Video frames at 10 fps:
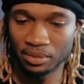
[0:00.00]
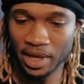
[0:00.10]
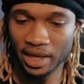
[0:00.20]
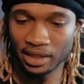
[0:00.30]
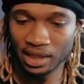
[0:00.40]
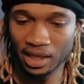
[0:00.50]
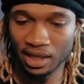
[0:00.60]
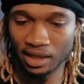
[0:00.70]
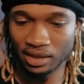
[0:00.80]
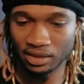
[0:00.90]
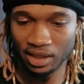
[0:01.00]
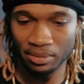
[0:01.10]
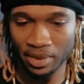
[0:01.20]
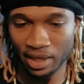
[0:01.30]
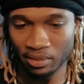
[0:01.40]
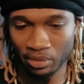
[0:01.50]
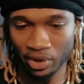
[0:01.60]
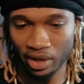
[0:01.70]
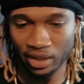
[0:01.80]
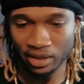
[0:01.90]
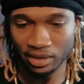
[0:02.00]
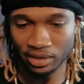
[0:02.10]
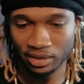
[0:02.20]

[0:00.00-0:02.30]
main line, that main braid.